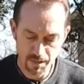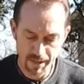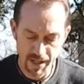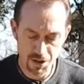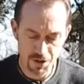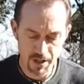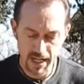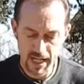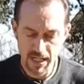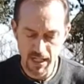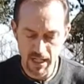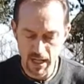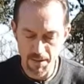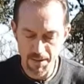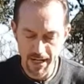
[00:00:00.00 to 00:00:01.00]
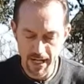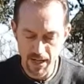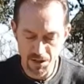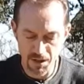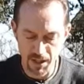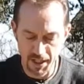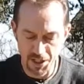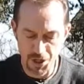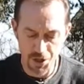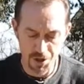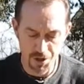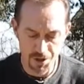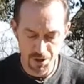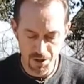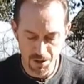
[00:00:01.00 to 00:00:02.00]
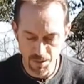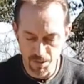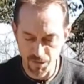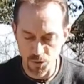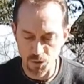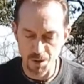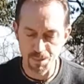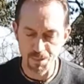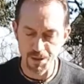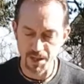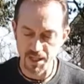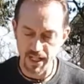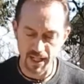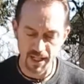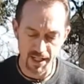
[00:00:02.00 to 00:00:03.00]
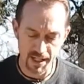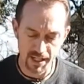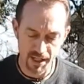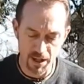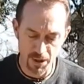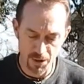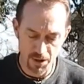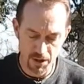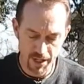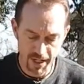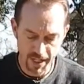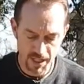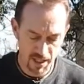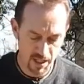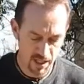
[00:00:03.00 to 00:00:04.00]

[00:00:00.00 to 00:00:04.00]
Make sure it has time to actually cure before you put a second coat on it.